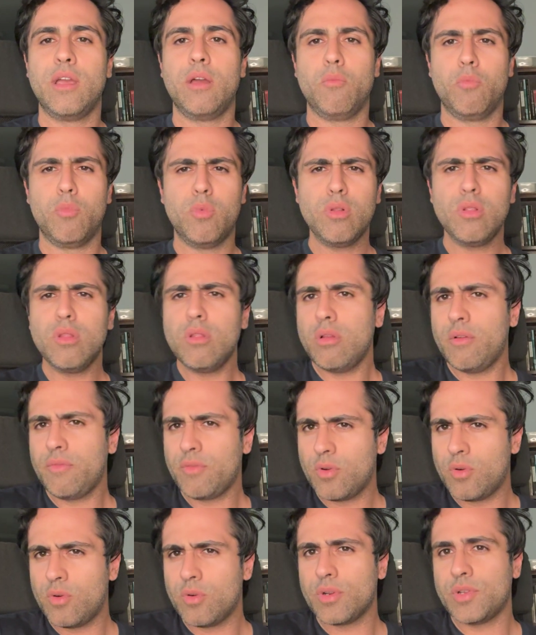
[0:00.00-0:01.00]
will, of
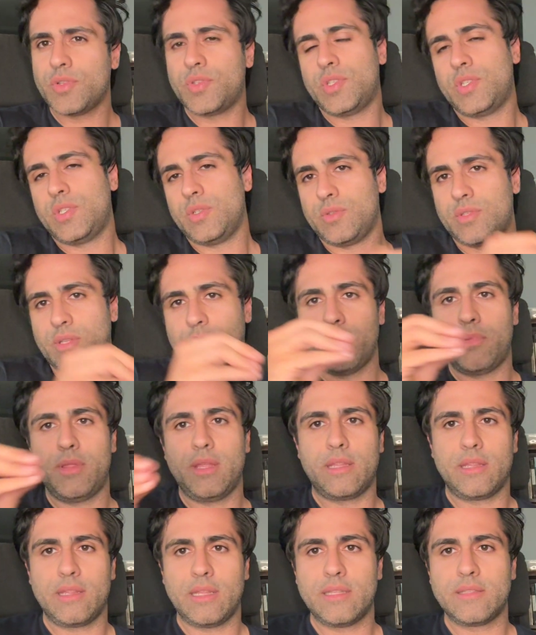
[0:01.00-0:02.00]
course, do
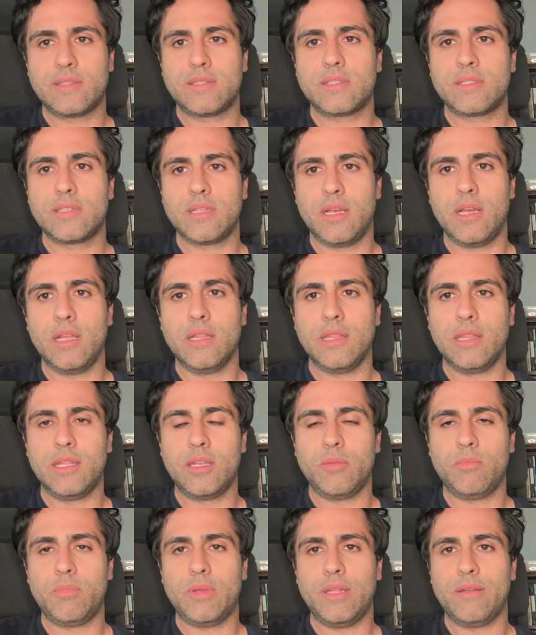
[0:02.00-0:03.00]
something that's a
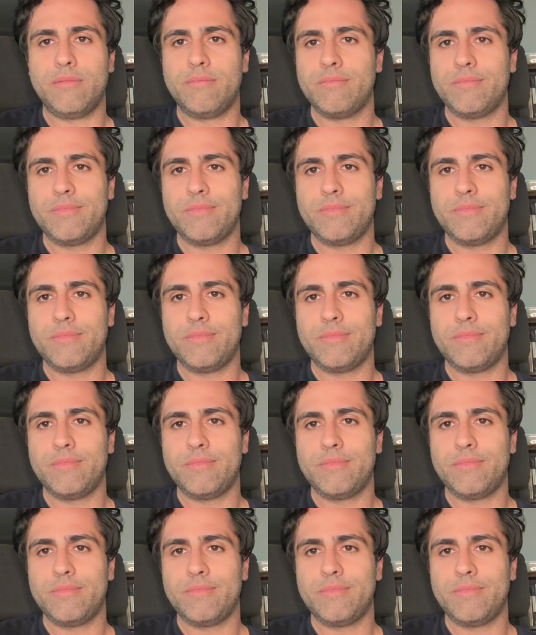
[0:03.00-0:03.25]
little bit,